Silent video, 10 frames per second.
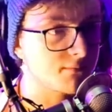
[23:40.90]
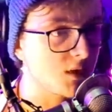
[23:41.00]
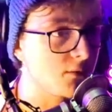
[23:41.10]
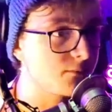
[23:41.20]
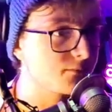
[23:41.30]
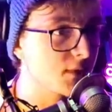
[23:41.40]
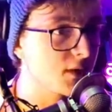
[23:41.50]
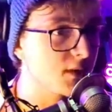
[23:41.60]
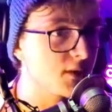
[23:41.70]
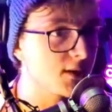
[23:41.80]
No,
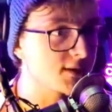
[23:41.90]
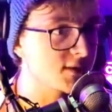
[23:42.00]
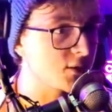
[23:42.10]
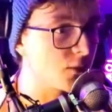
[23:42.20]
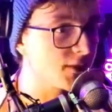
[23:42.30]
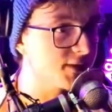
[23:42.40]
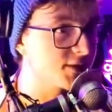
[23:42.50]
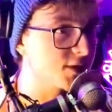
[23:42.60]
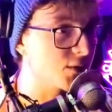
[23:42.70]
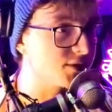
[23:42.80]
there's another one of these
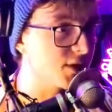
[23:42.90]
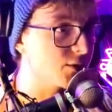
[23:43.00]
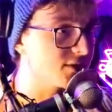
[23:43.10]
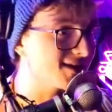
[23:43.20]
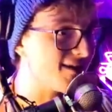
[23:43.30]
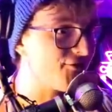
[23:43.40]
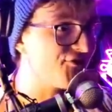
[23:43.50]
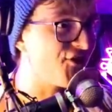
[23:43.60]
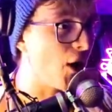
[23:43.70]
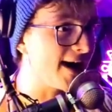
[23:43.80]
security nodes. Is that
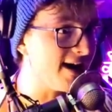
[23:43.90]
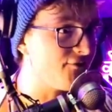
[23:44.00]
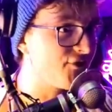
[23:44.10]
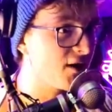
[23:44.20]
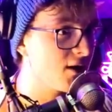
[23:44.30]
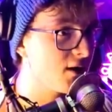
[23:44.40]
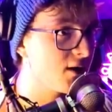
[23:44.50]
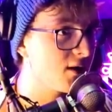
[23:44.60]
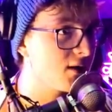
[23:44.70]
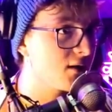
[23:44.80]
five?
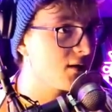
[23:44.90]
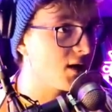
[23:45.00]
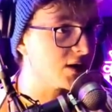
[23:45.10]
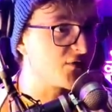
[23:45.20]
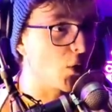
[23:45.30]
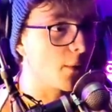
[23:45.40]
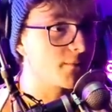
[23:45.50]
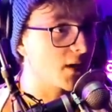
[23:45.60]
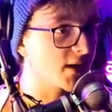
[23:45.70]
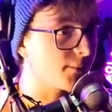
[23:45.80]
Oh, it's four.
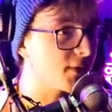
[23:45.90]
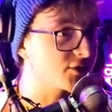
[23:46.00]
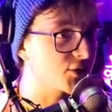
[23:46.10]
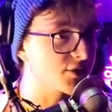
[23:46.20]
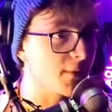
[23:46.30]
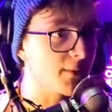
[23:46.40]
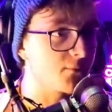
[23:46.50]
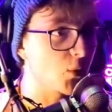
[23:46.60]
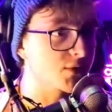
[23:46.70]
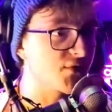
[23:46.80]
Okay, that's not too bad.
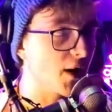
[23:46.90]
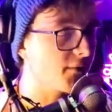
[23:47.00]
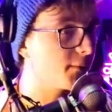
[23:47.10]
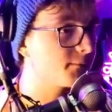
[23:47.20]
It was five.